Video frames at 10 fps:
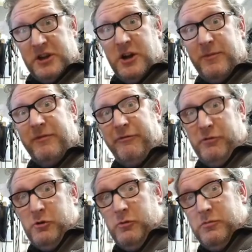coming
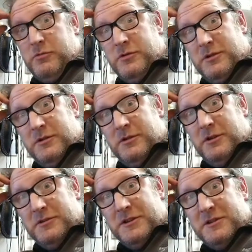through
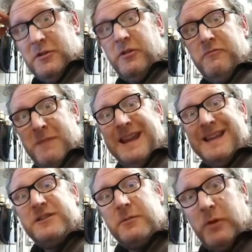because it's knife
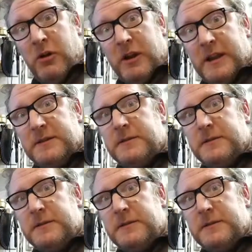making supplies?